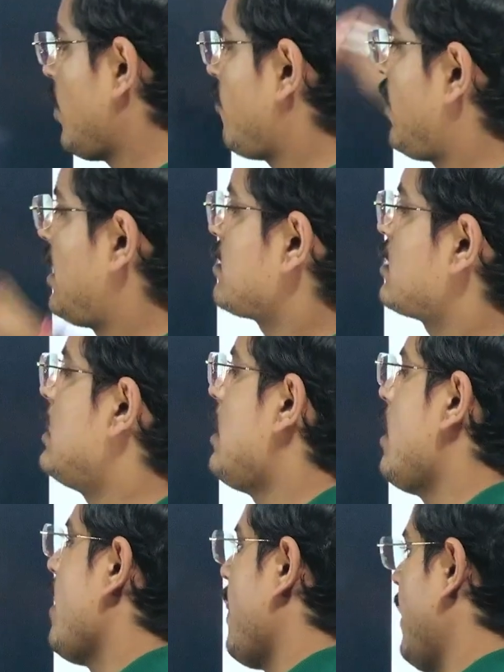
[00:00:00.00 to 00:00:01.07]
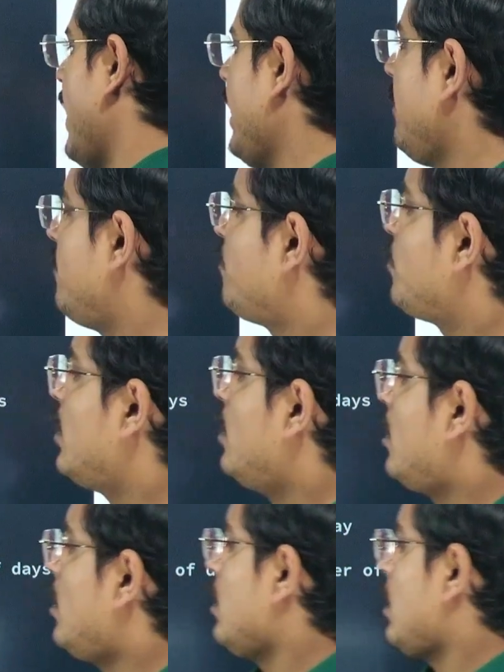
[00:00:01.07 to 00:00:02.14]
of flowers. Then
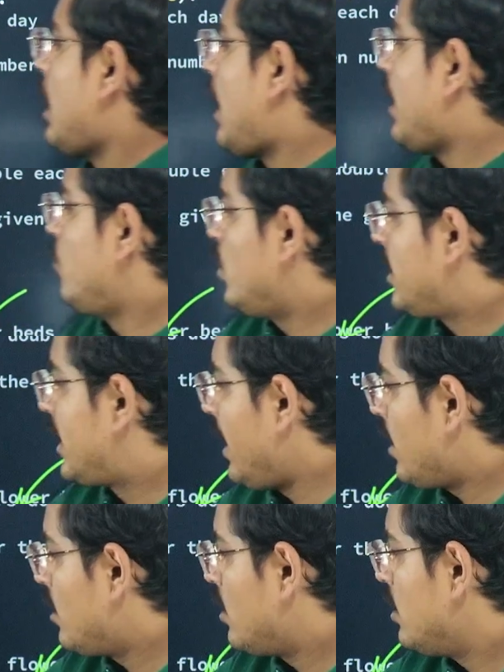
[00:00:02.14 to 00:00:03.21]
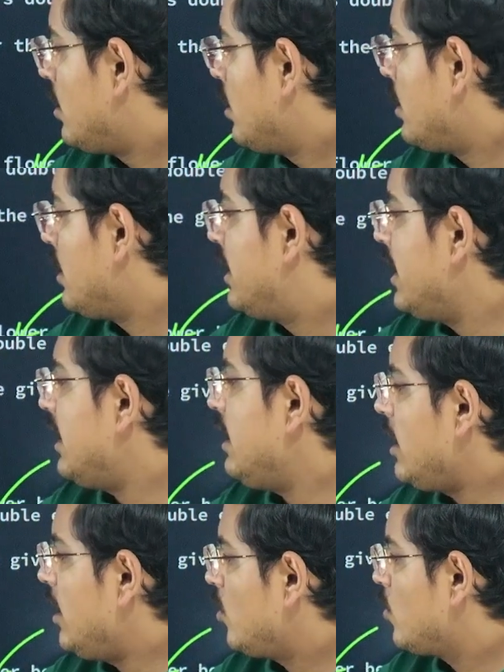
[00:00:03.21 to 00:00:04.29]
I would take d
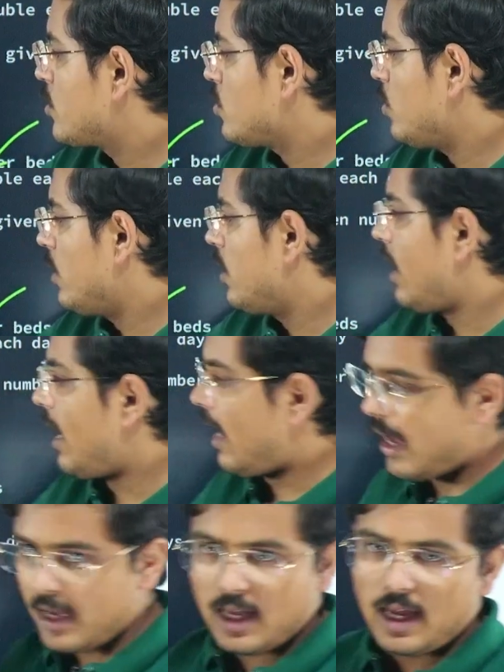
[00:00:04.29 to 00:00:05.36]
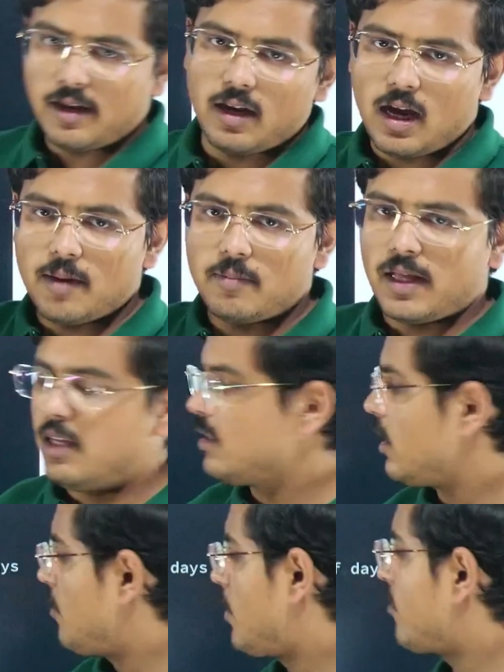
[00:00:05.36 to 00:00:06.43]
equals to, again I'm taking the
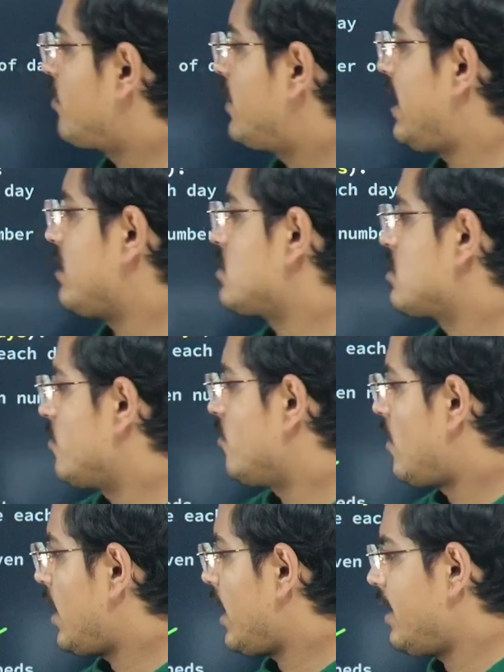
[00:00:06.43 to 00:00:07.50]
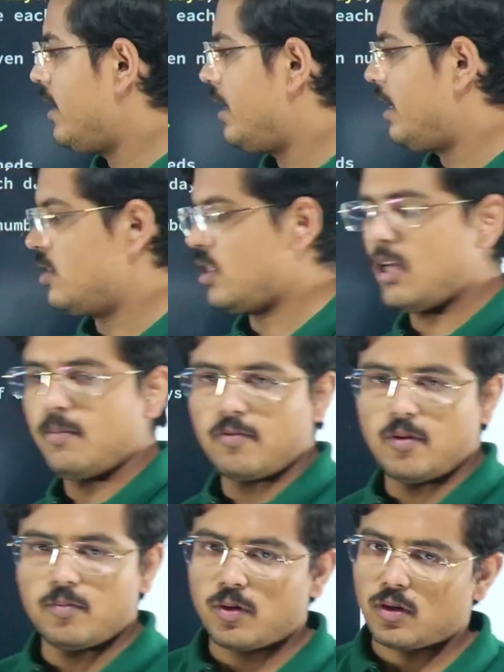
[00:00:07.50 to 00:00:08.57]
number of days, again an integer type of
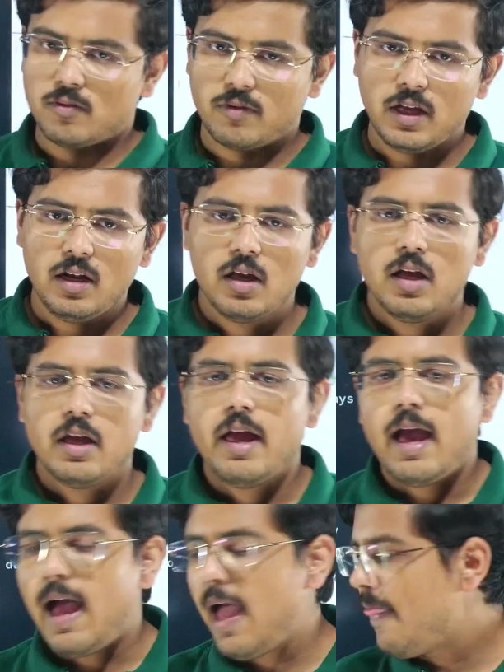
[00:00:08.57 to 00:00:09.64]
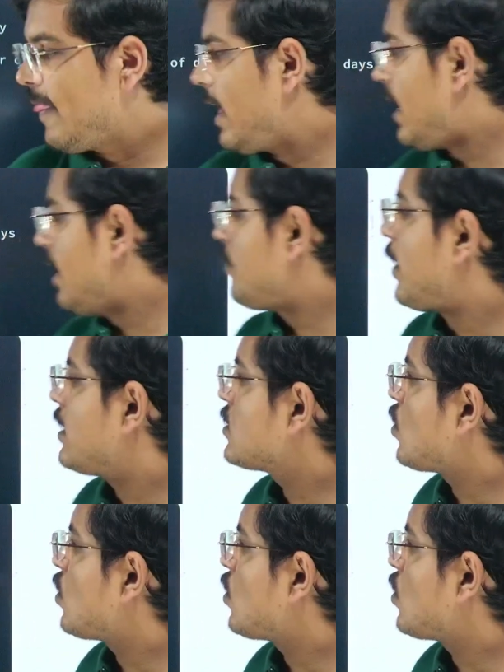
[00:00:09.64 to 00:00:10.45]
input, fine. And then I pass